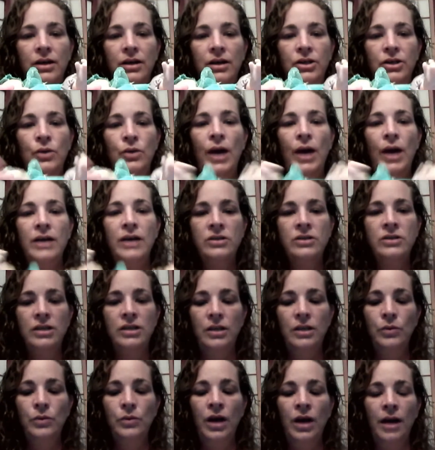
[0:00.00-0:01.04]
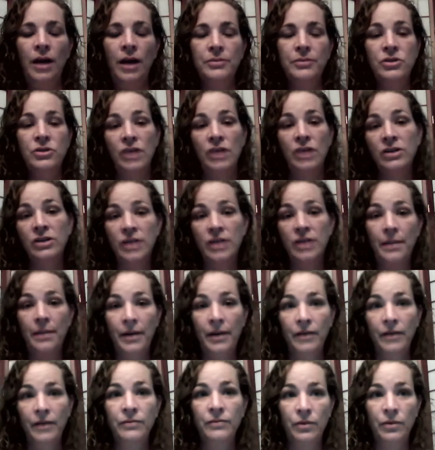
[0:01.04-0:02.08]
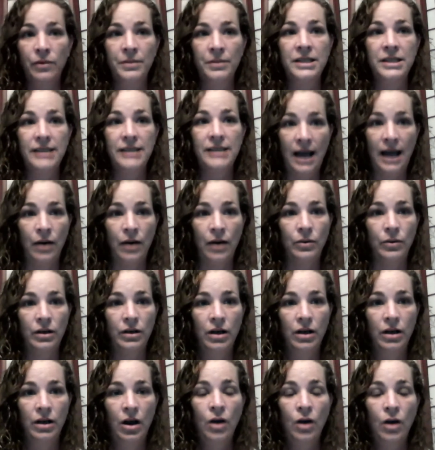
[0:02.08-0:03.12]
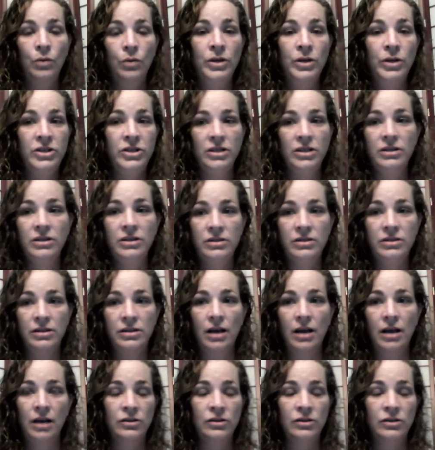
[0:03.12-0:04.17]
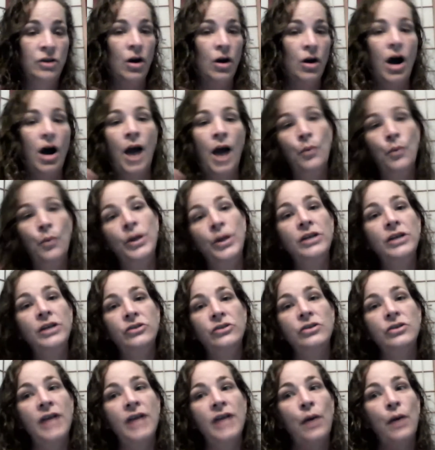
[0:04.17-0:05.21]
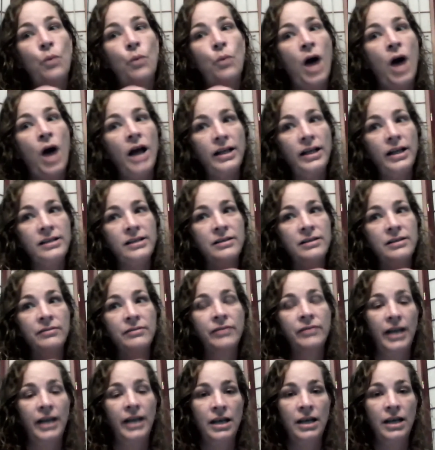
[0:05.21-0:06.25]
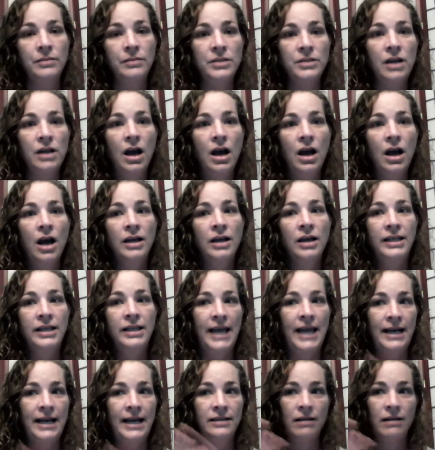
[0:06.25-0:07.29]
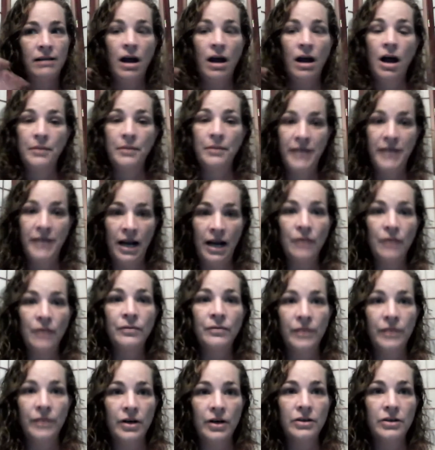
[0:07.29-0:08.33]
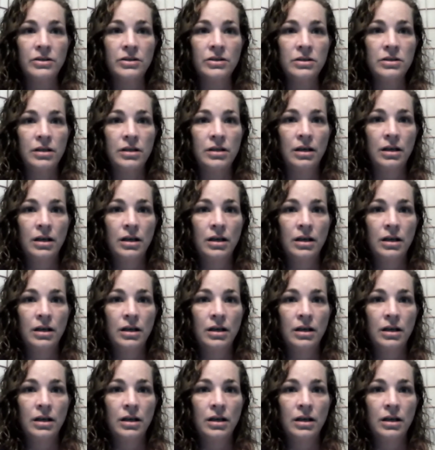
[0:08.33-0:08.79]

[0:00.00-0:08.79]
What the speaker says: you actually will help stretch that piriformis out, which is, I wouldn't do that while it's inflamed. Get it to calm down first.